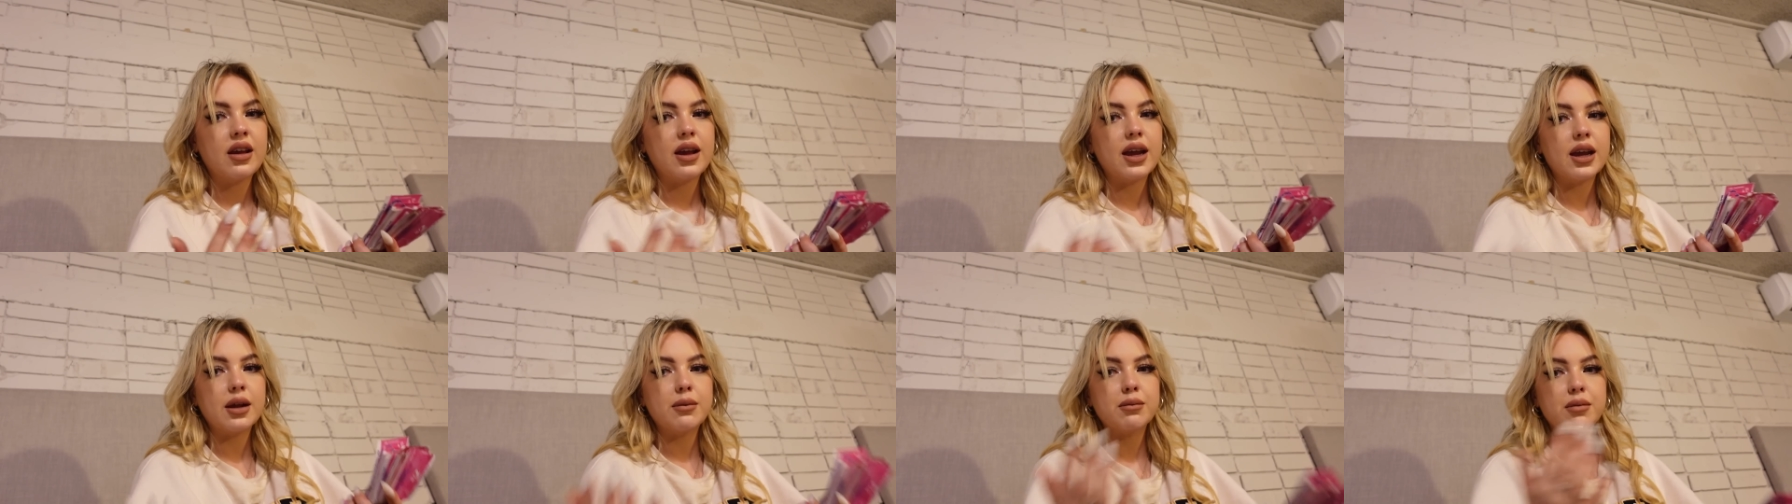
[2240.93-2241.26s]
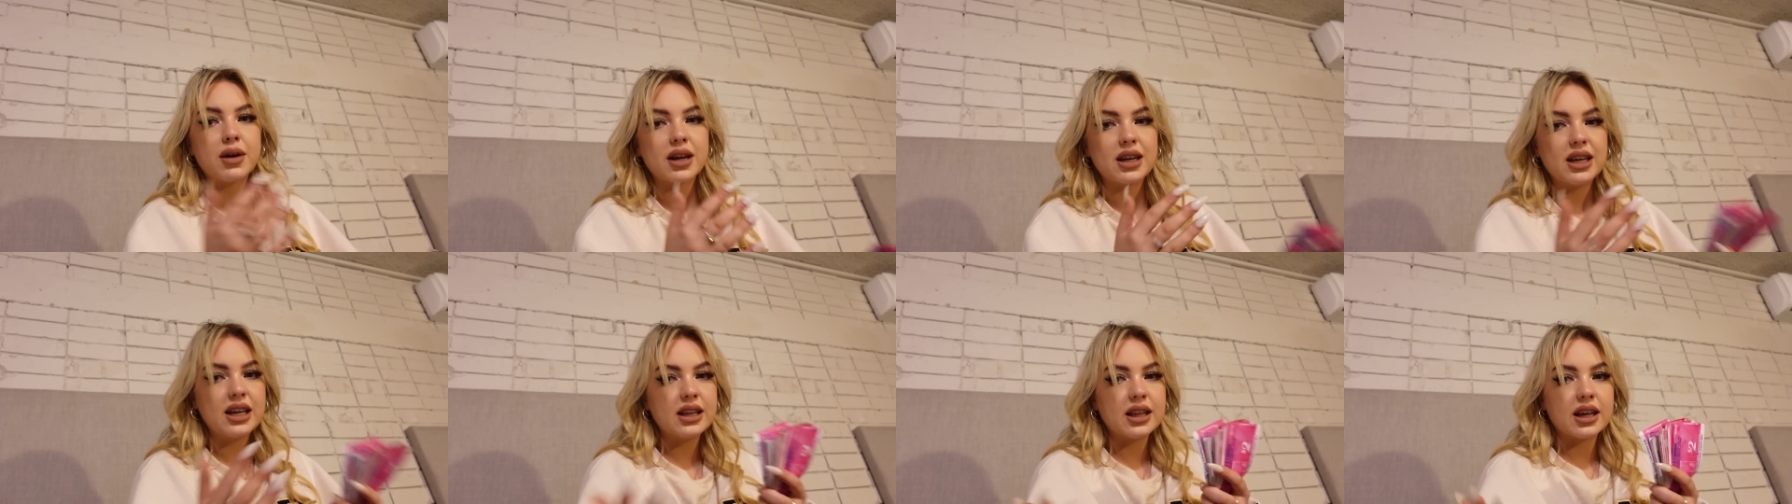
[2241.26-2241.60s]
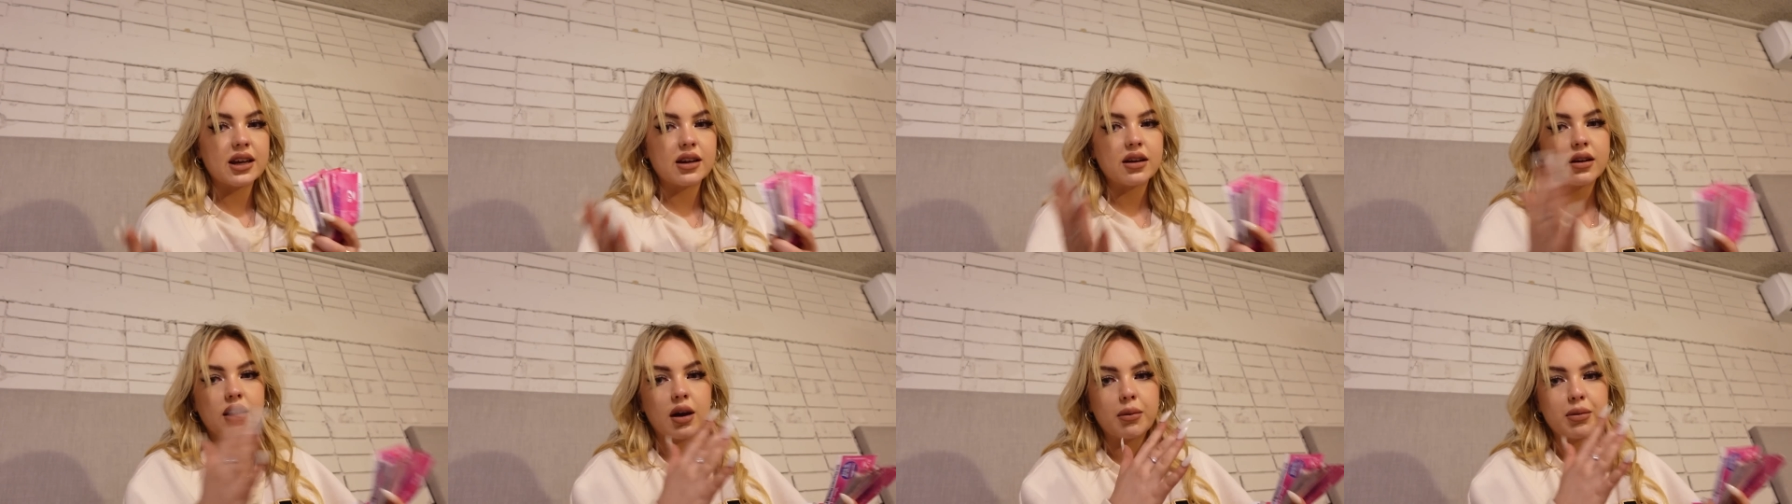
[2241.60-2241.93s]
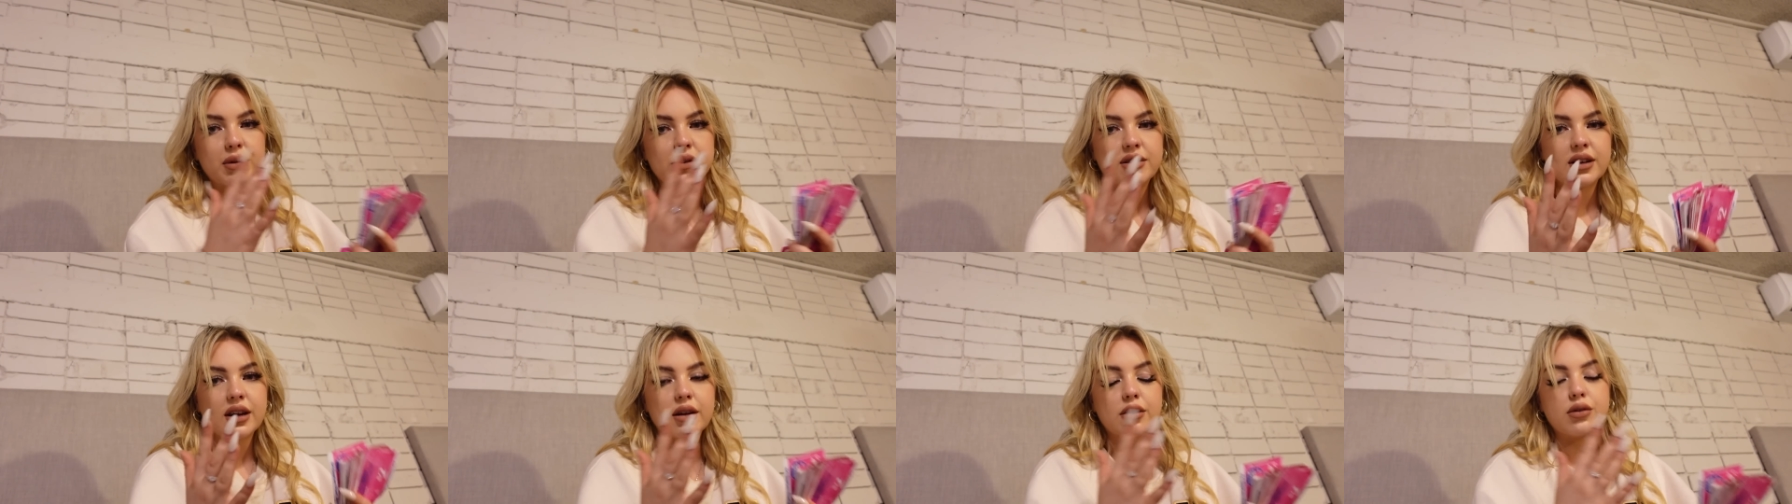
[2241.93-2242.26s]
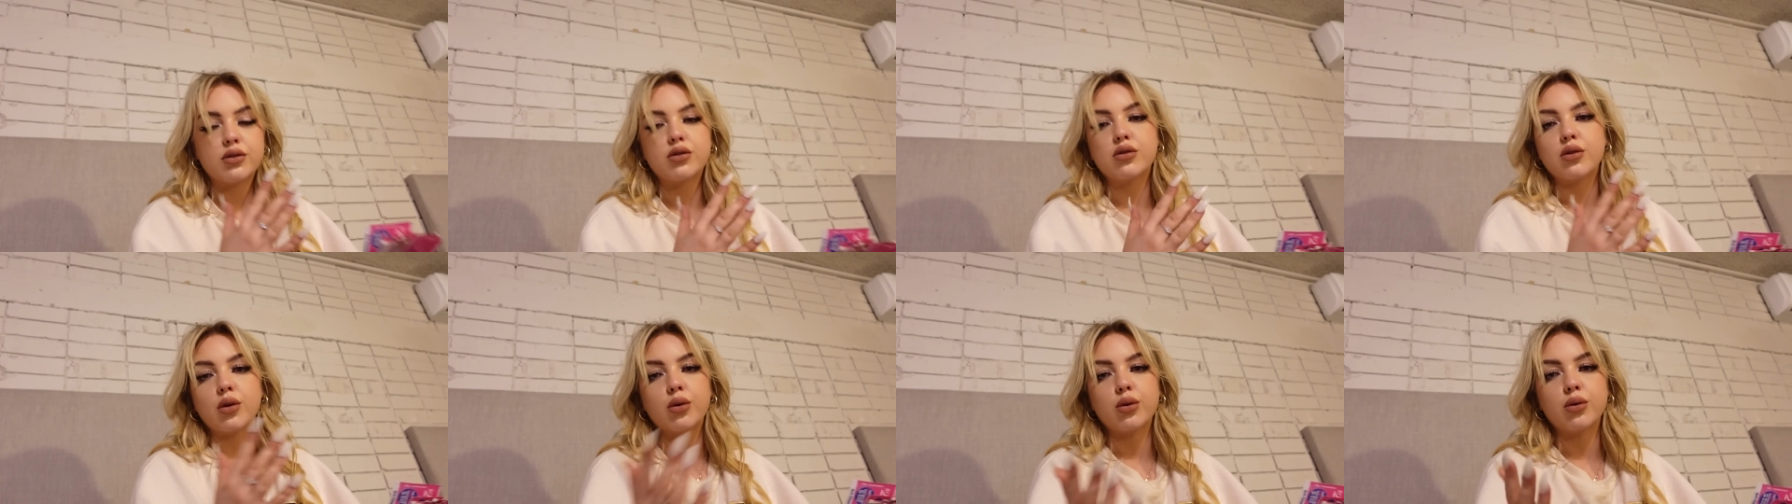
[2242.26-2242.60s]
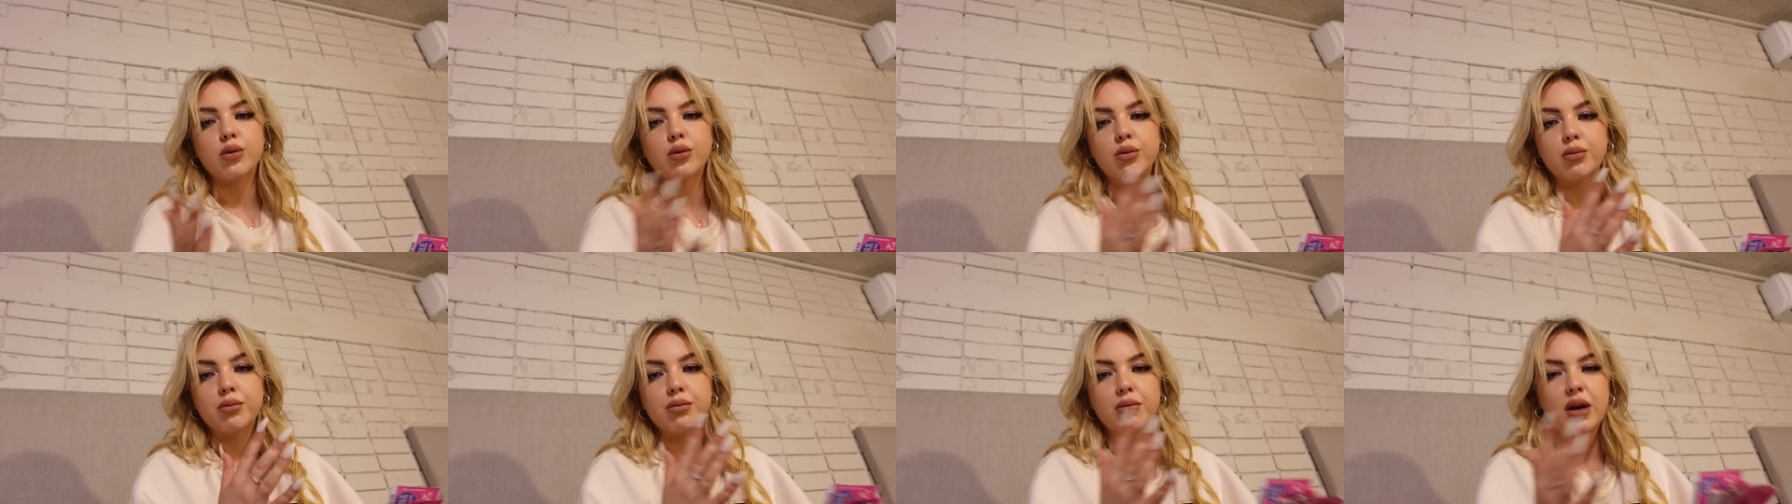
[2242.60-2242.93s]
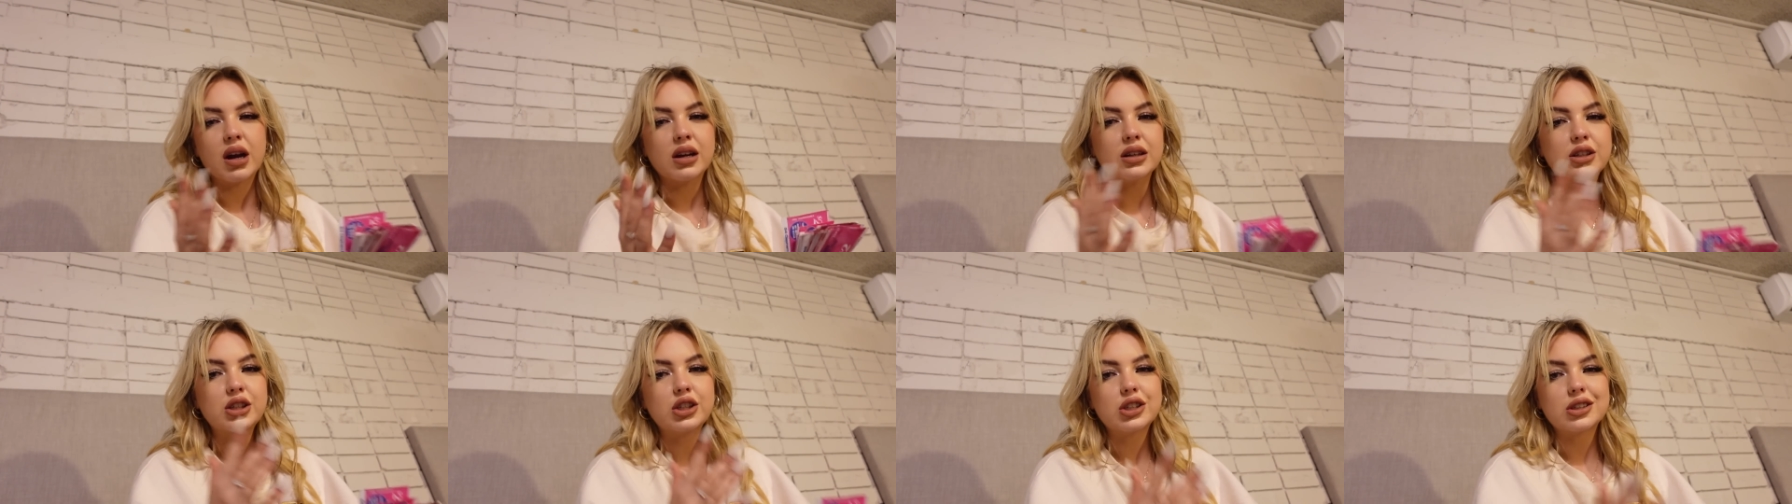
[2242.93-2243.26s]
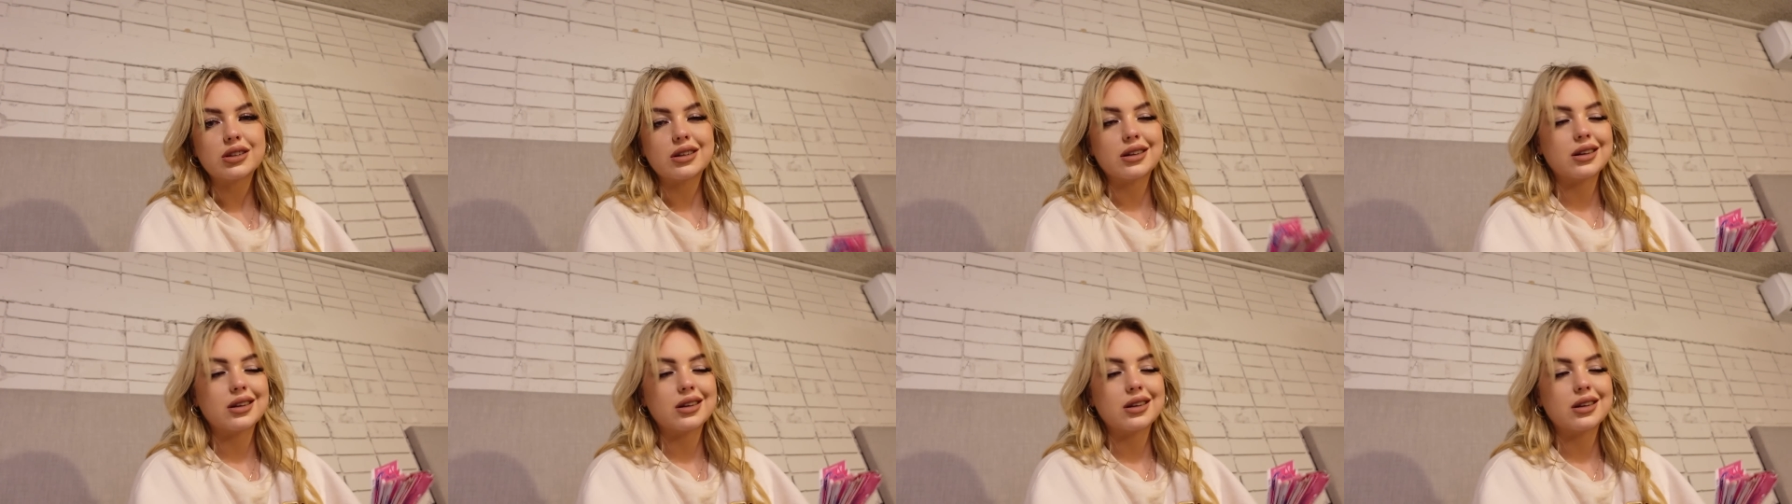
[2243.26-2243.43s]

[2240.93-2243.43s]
in money, like up and down so much.